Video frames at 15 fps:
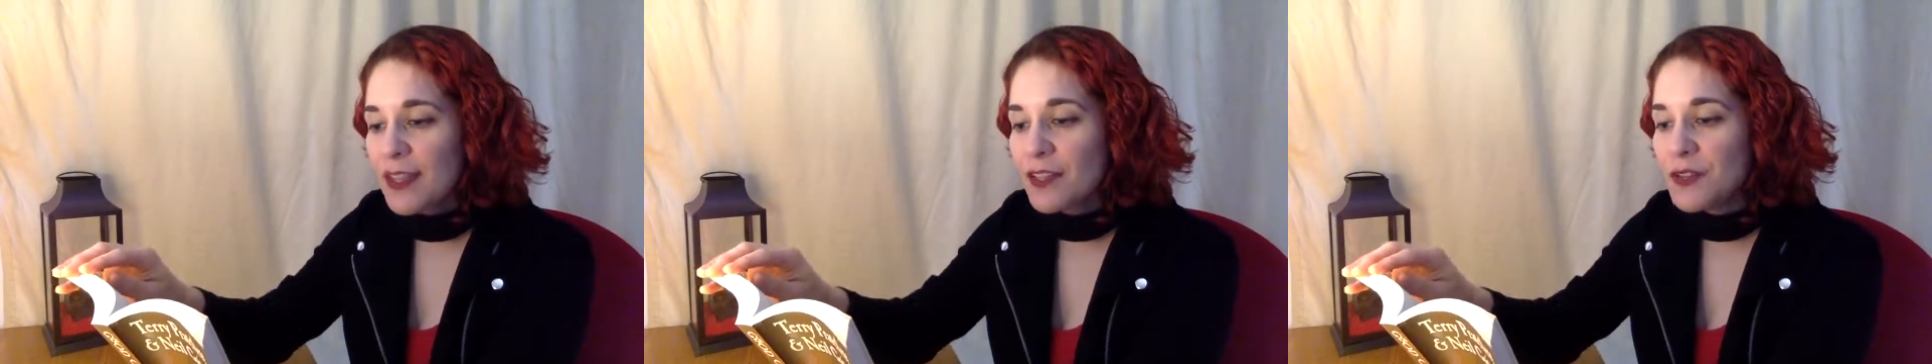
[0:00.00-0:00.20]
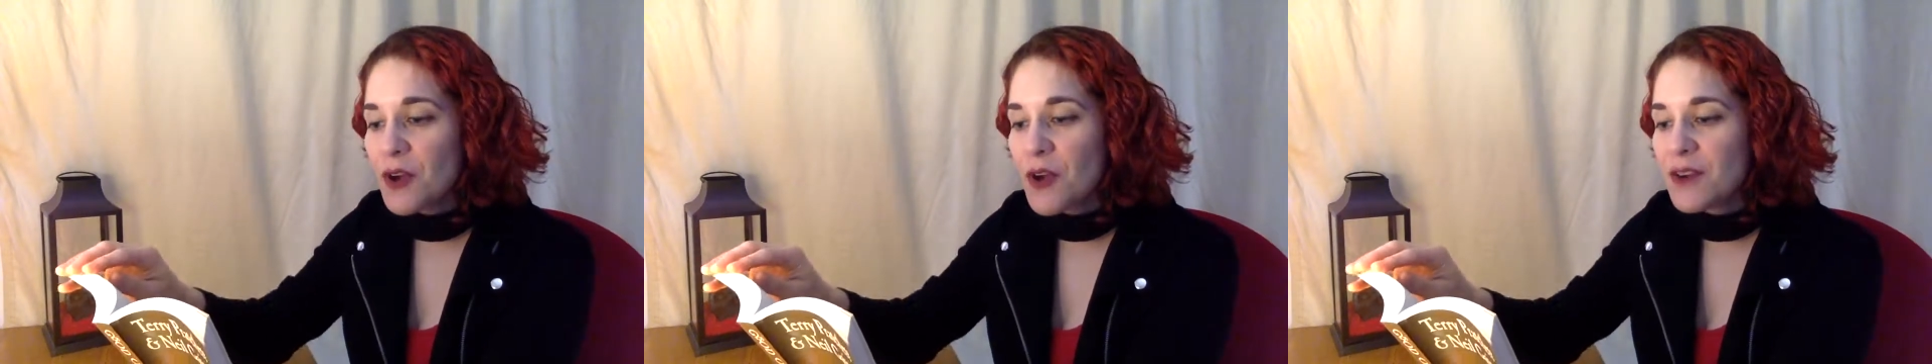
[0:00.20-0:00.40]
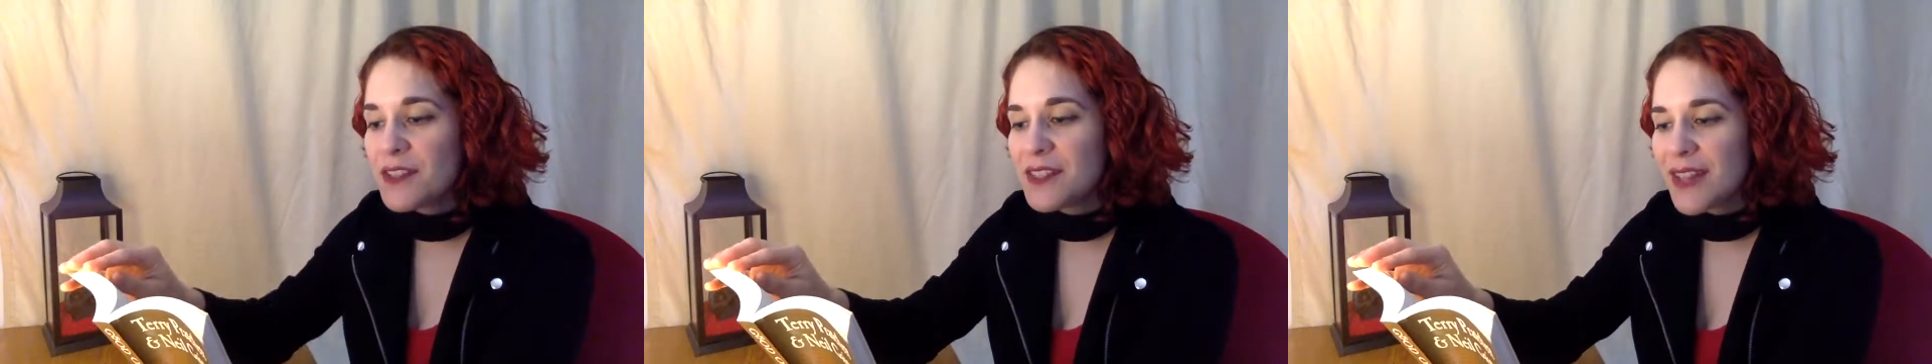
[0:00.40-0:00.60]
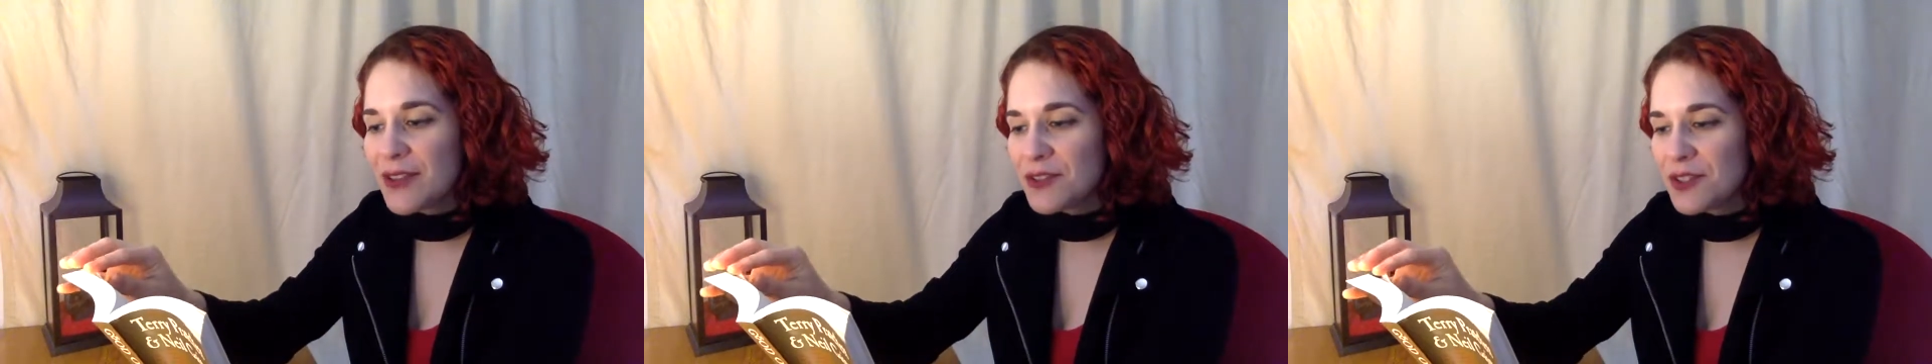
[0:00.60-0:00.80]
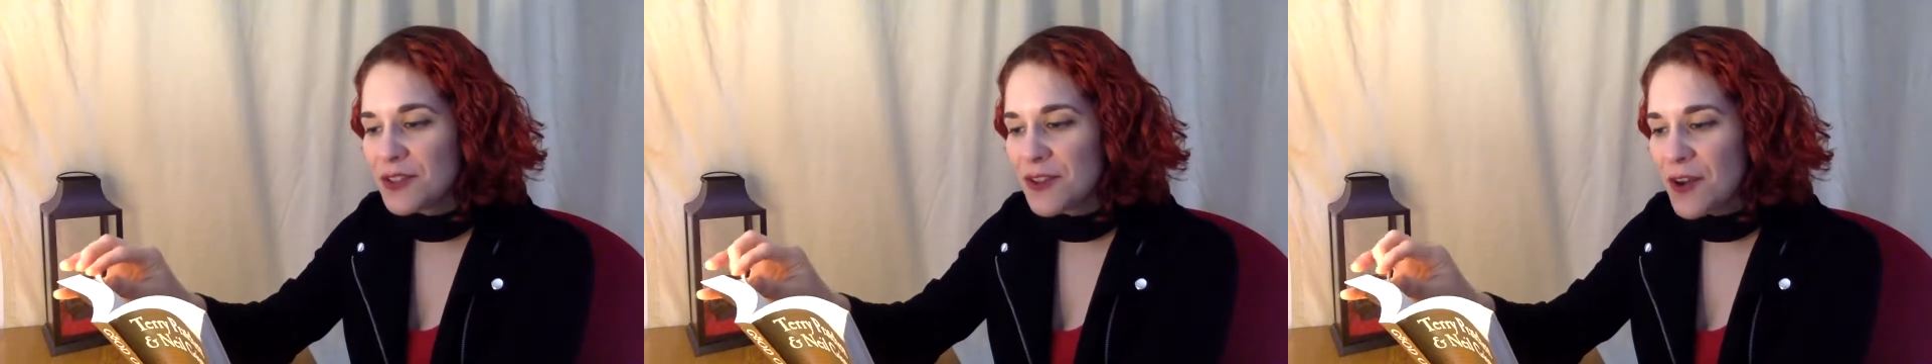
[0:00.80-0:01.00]
Dog
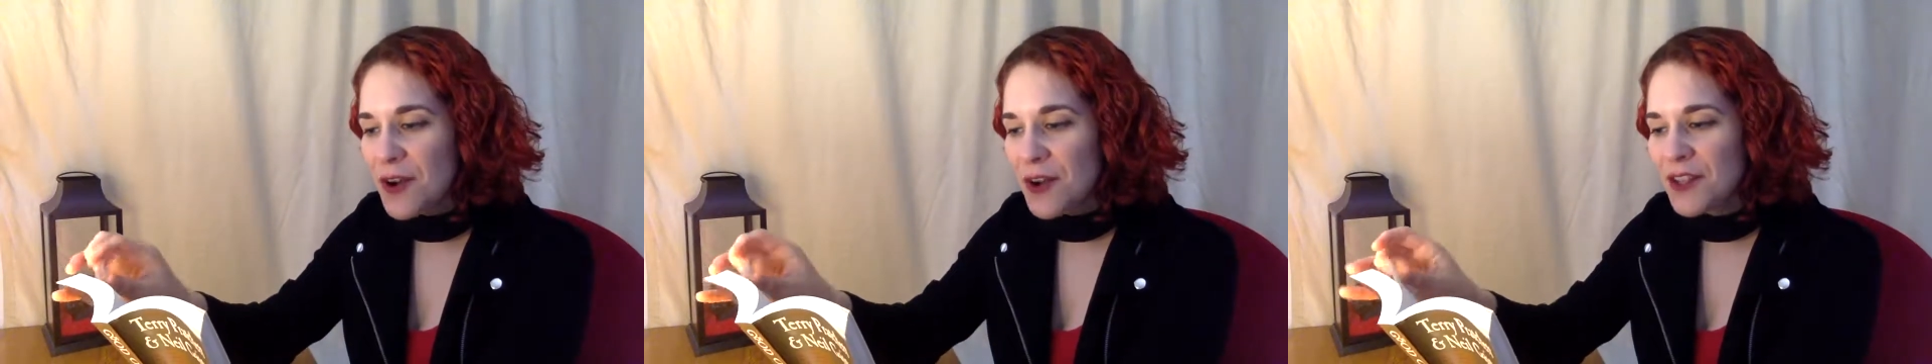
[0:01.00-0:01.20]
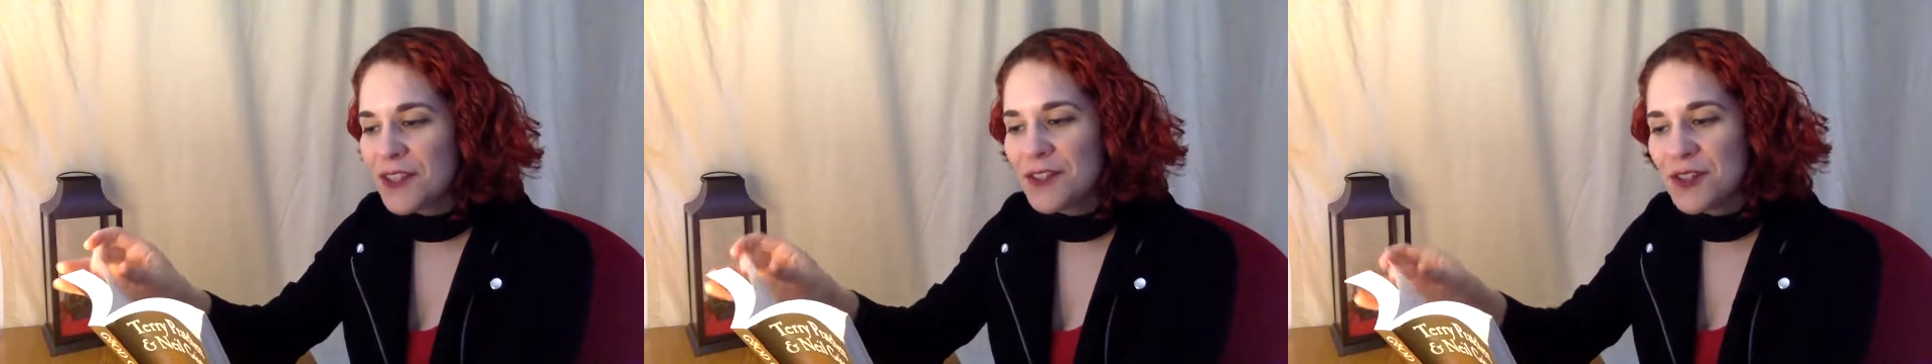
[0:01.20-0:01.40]
slouched along